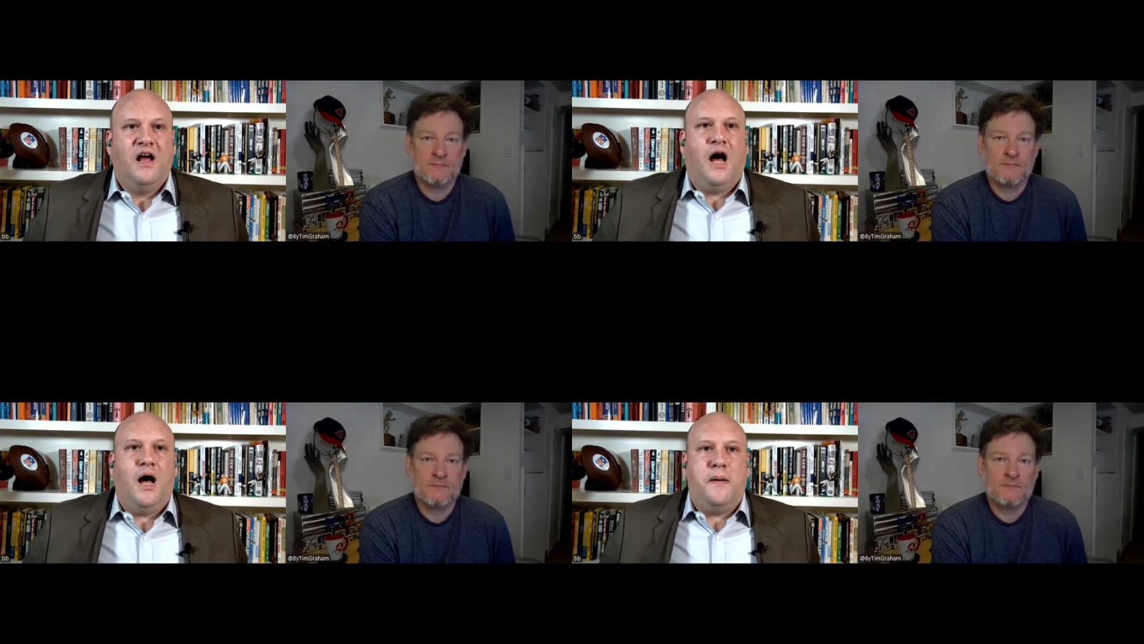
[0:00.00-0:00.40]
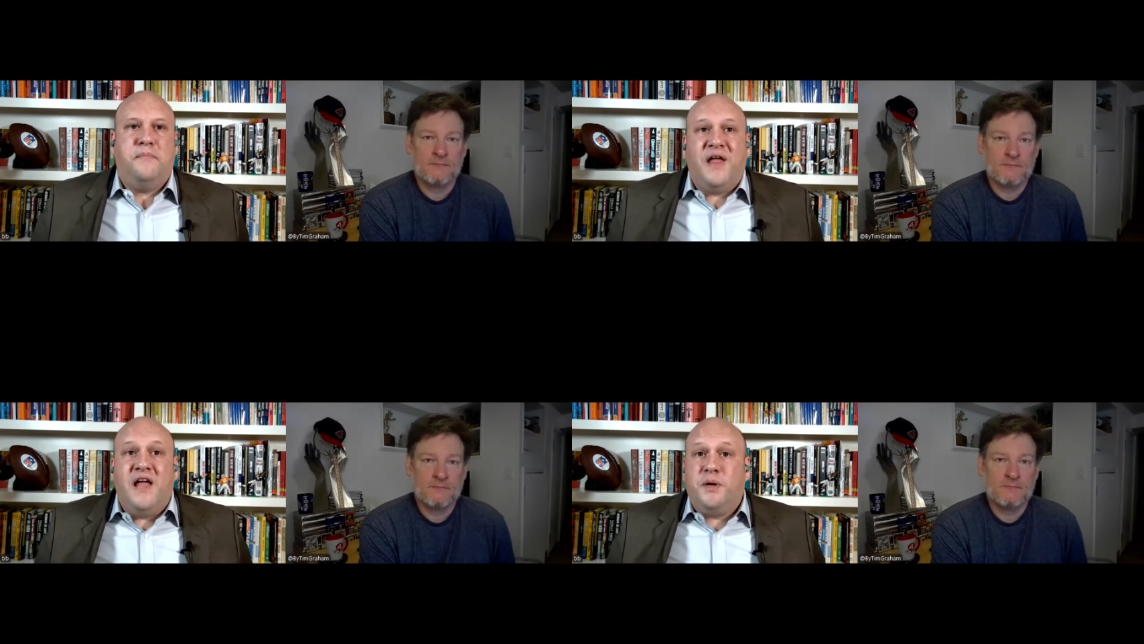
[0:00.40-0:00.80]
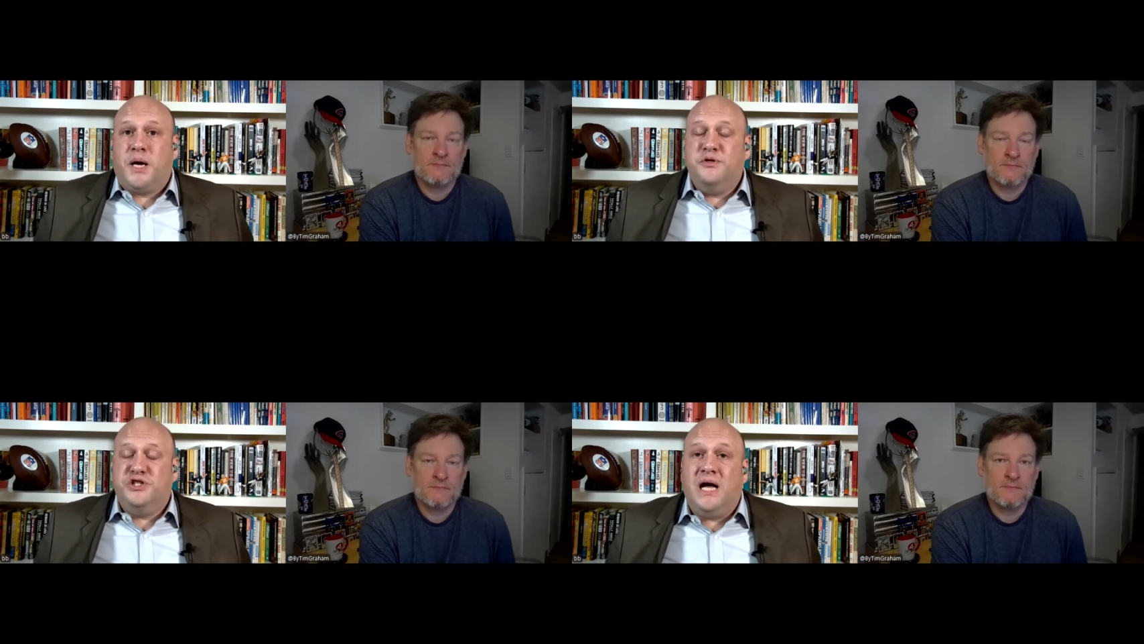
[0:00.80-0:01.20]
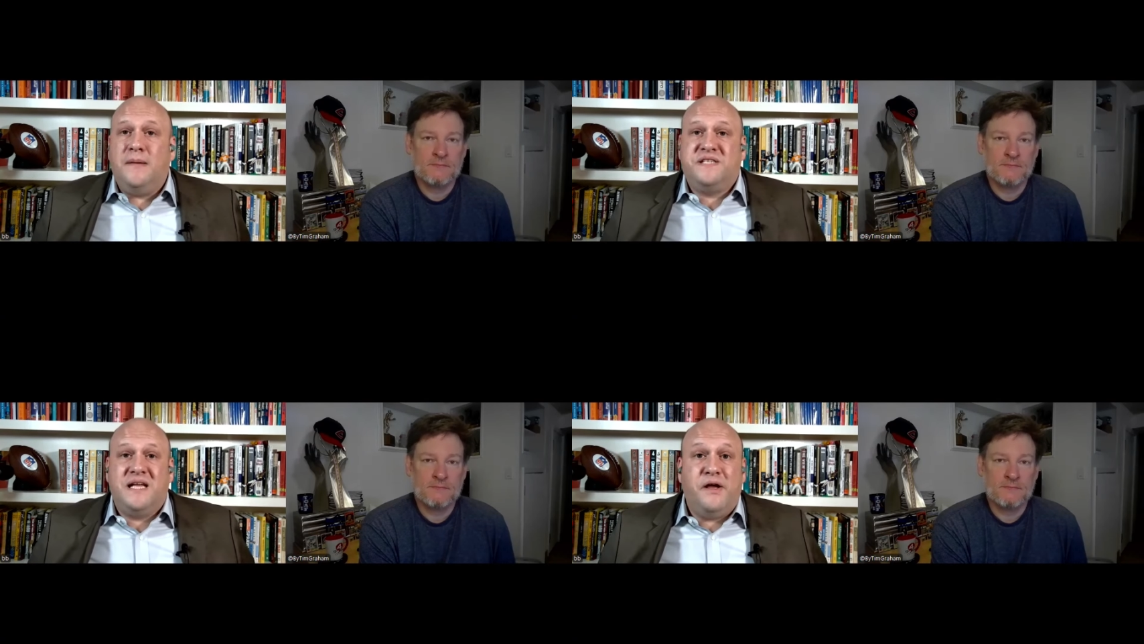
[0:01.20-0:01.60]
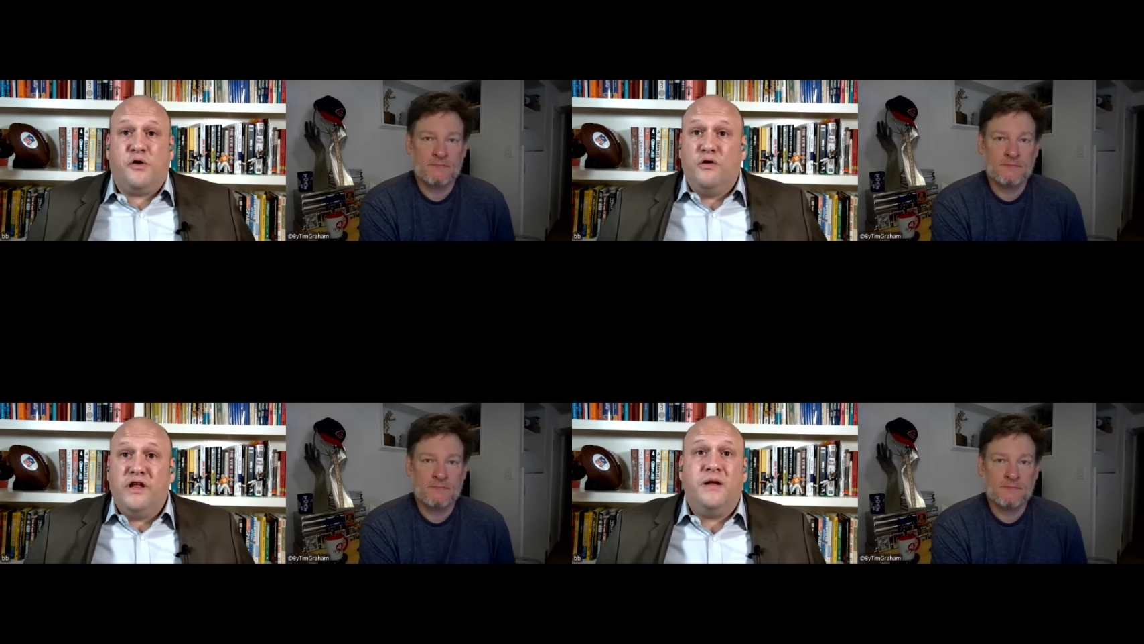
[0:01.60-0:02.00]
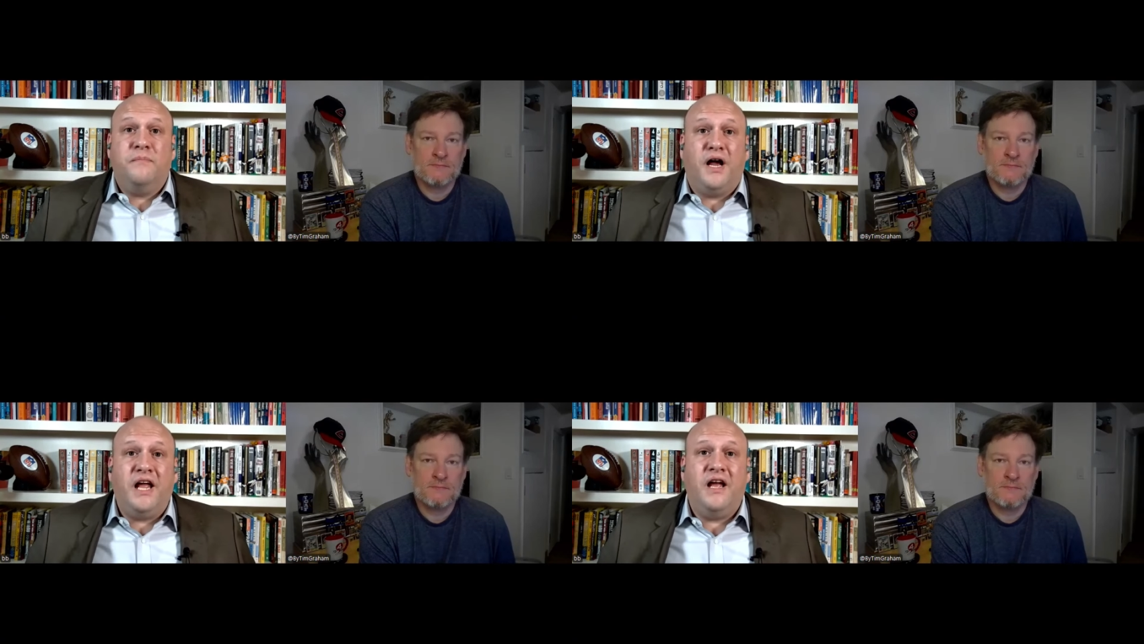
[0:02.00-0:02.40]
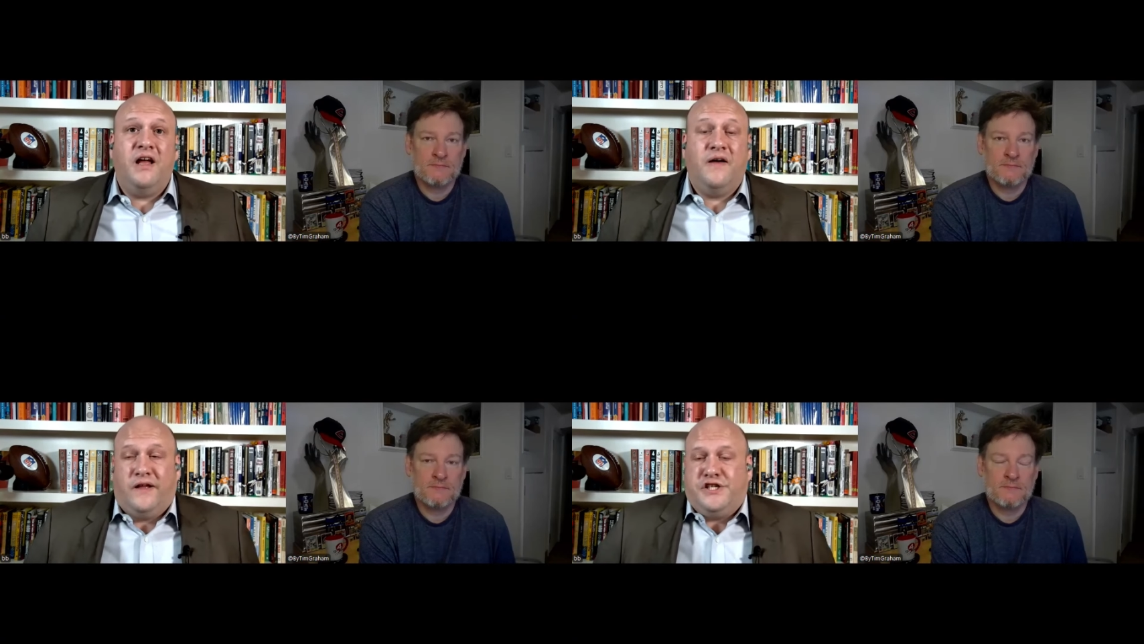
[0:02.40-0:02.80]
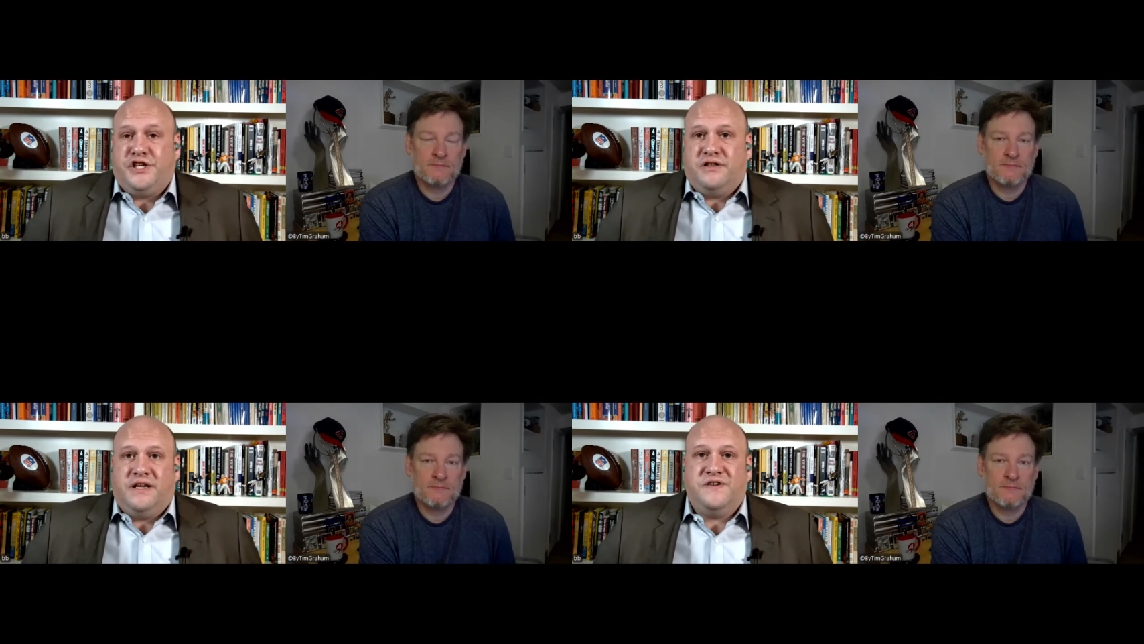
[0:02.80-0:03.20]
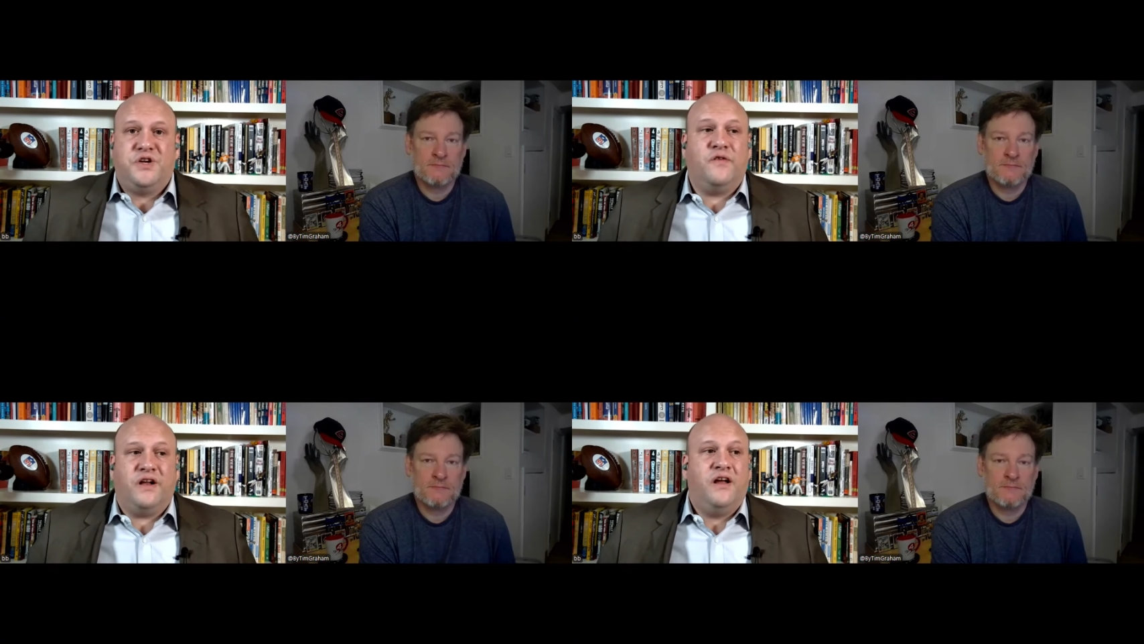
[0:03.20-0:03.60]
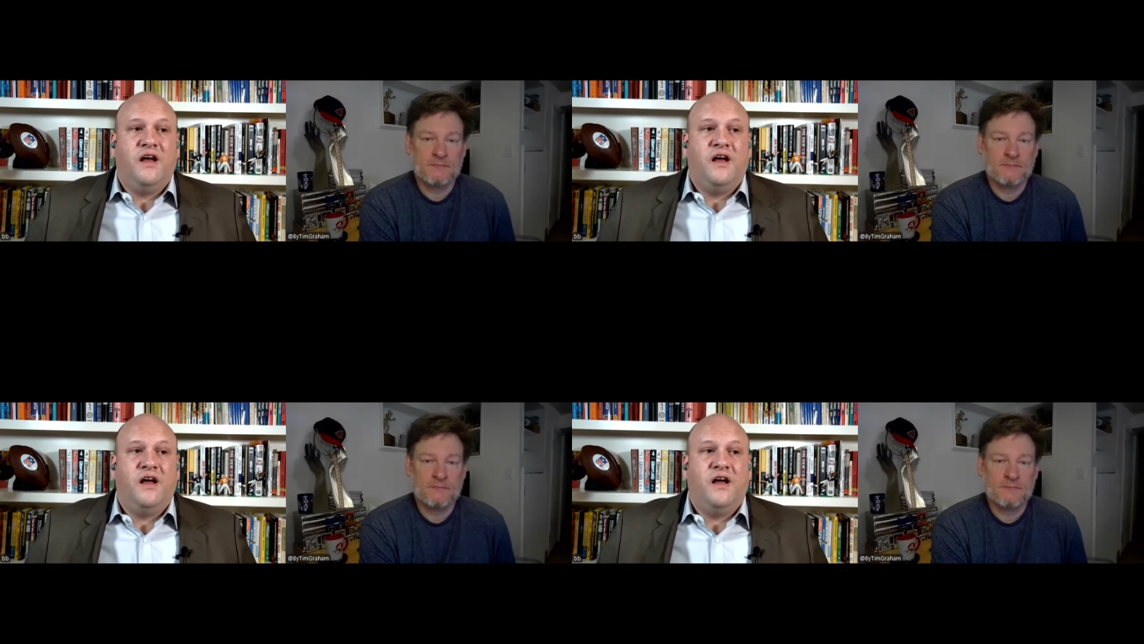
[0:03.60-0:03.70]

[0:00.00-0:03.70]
Speaker 1: Um, they've become G Ms, they make really good money, and they should, they deserve it.